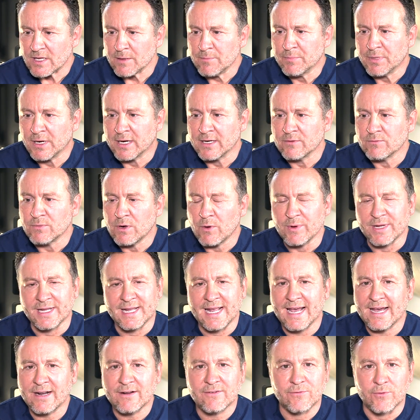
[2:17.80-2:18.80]
But what we
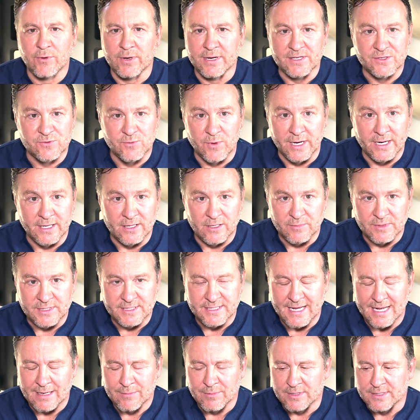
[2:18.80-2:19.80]
can avoid is regular
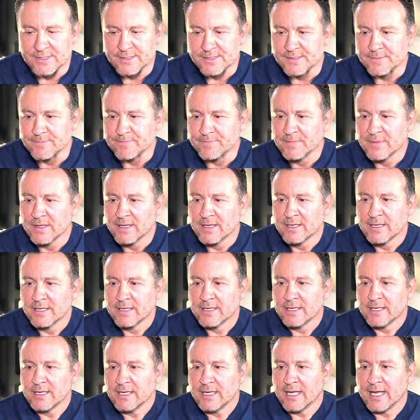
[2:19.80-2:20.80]
metabolism.
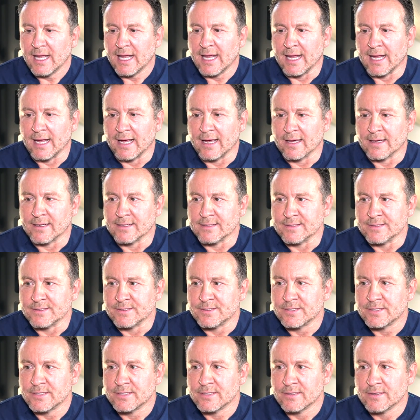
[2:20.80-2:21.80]

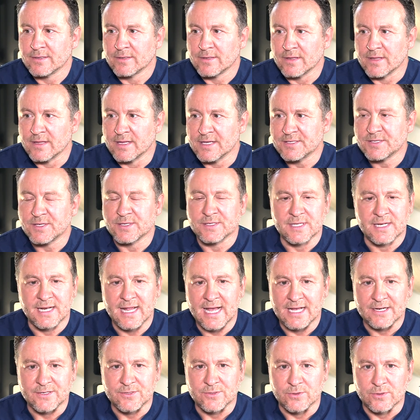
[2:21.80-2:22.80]
And this is a
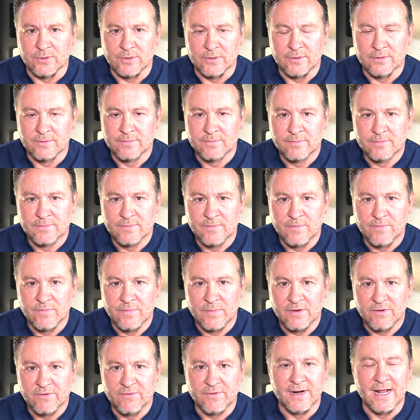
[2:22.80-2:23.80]
natural
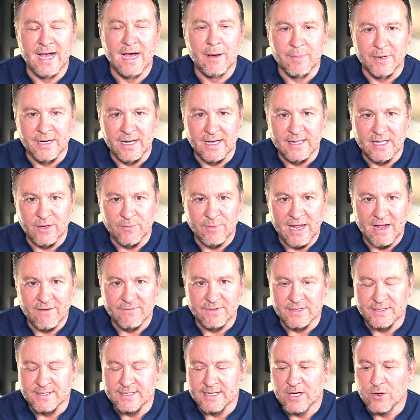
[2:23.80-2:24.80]
phenomenon that we have
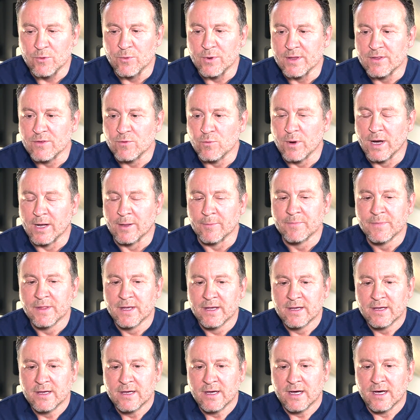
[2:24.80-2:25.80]
to deal with. Well,
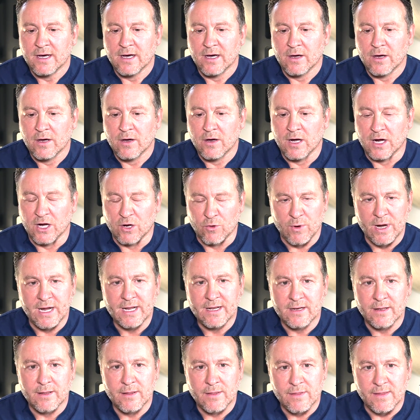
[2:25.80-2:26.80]
a
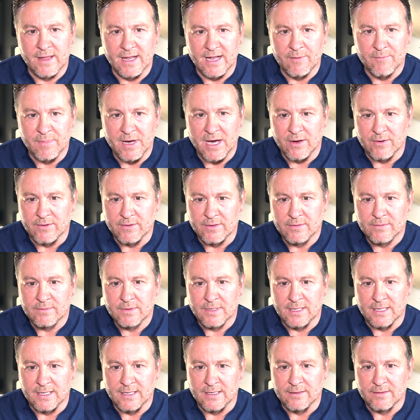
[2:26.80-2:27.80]
great thing
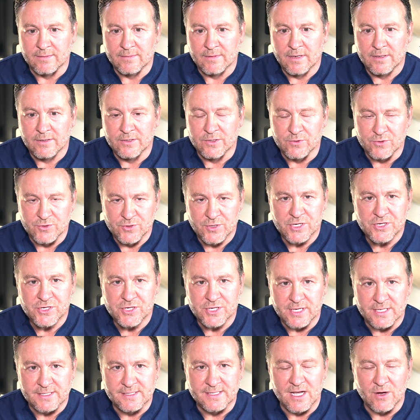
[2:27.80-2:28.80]
about uh,
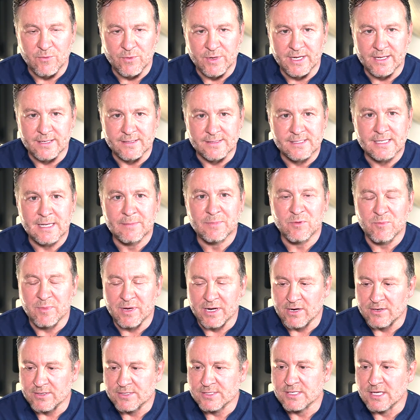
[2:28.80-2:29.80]
nutrition is that we can
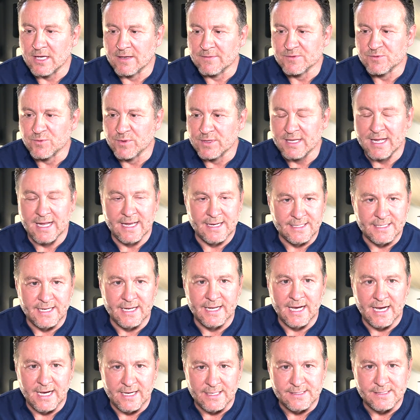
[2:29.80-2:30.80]
supplement ourselves with
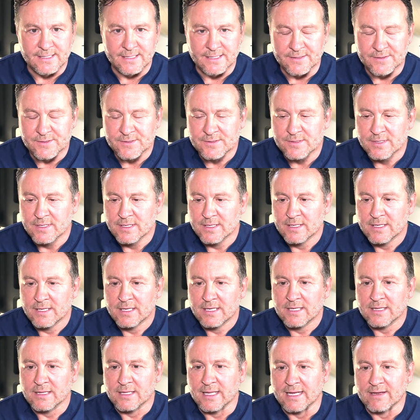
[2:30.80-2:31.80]
antioxidants
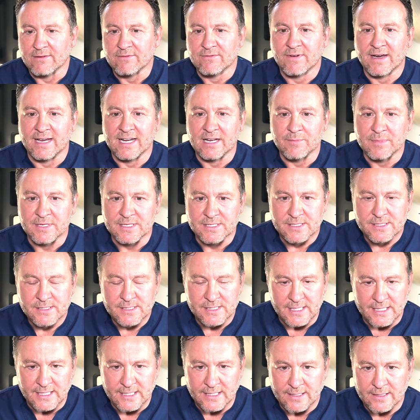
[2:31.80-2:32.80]
like vitamin
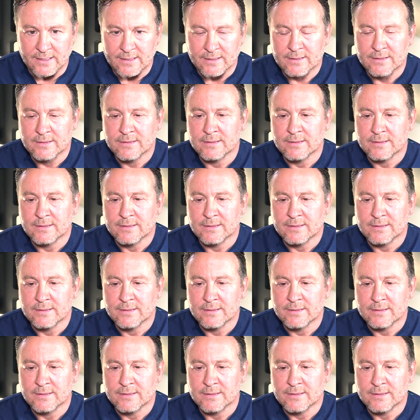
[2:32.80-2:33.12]
C,